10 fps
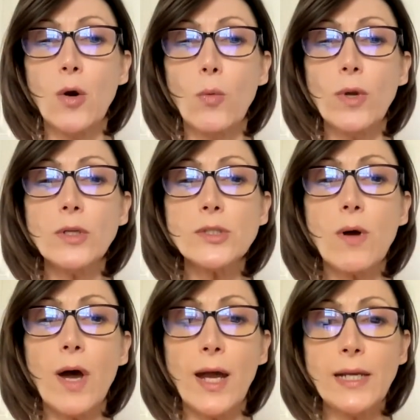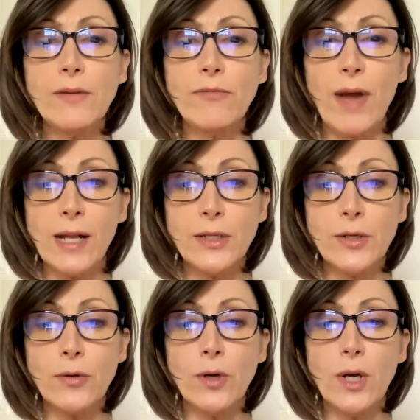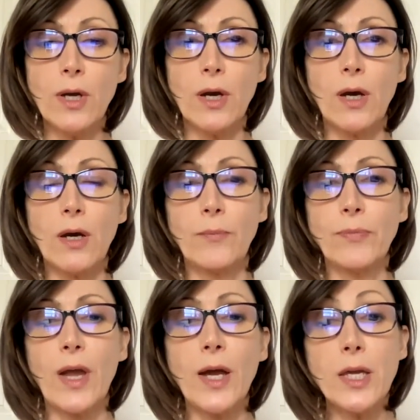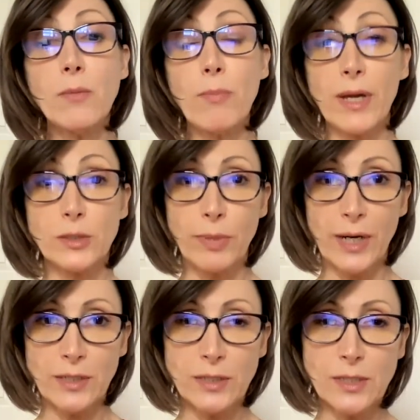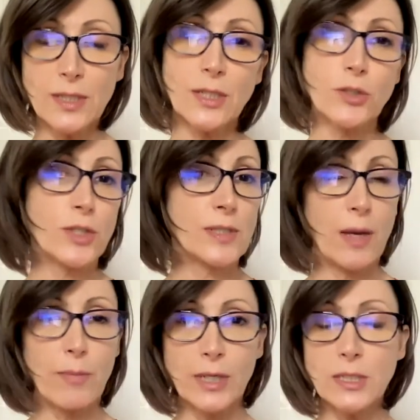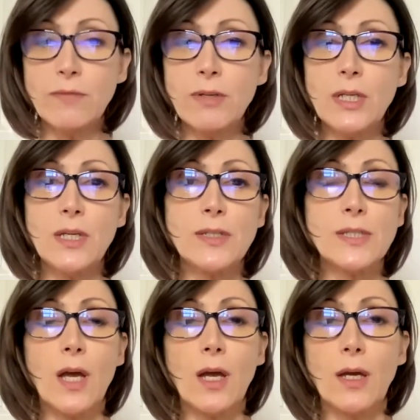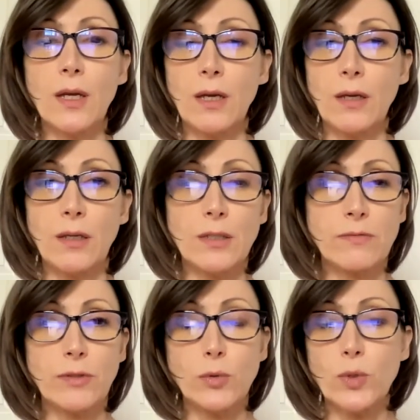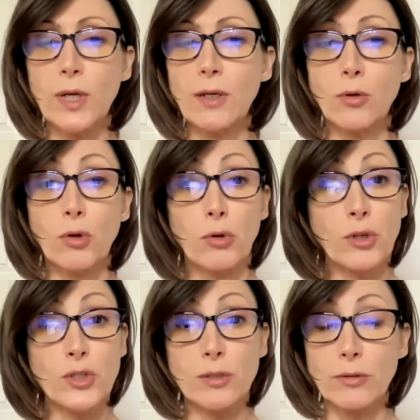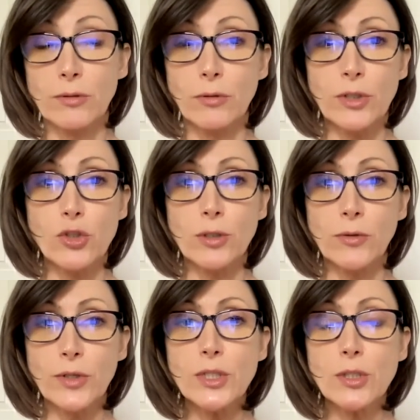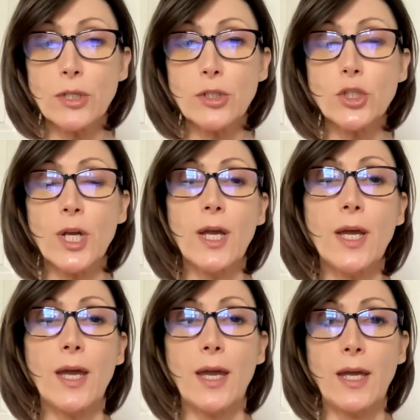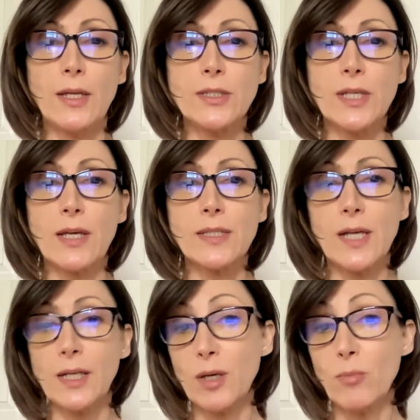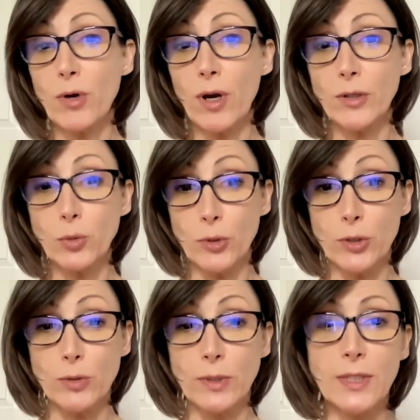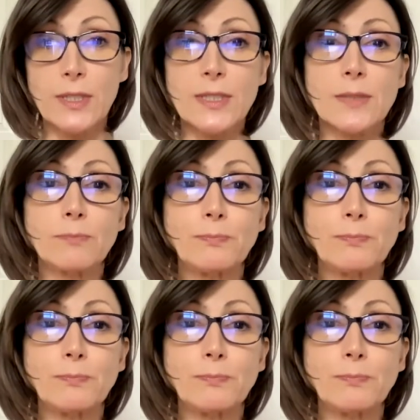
We also highly value high impact practices such as lab activities, individual or original research, and study abroad opportunities.